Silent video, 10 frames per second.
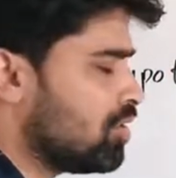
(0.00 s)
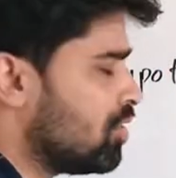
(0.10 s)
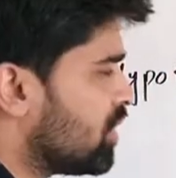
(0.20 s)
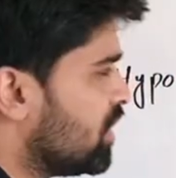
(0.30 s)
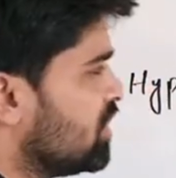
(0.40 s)

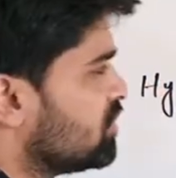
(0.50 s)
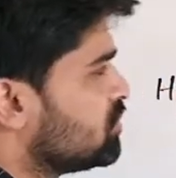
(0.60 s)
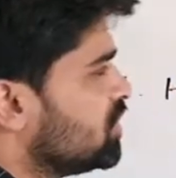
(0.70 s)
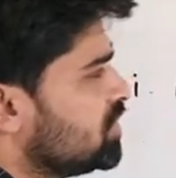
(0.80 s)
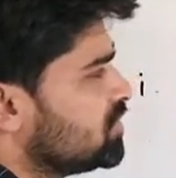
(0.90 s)
Okay, dear
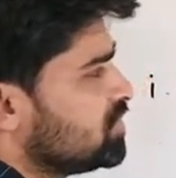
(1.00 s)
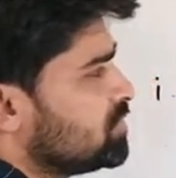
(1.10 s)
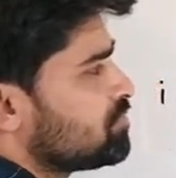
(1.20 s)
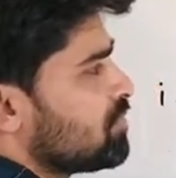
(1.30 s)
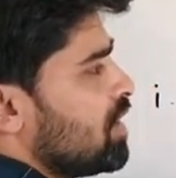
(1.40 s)

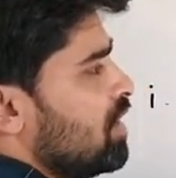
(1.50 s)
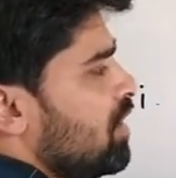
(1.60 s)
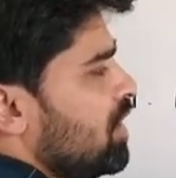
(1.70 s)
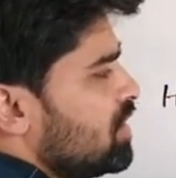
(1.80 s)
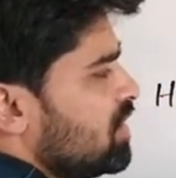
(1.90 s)
students,
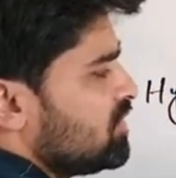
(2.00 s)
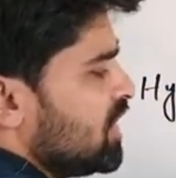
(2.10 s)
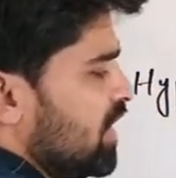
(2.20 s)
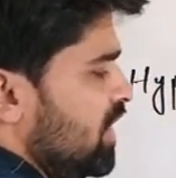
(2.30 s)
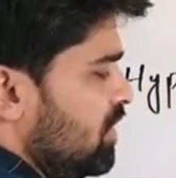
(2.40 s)
in the
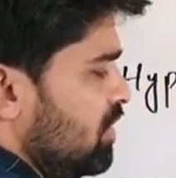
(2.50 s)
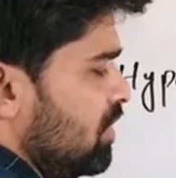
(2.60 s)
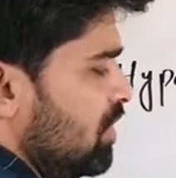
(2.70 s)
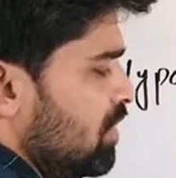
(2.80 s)
second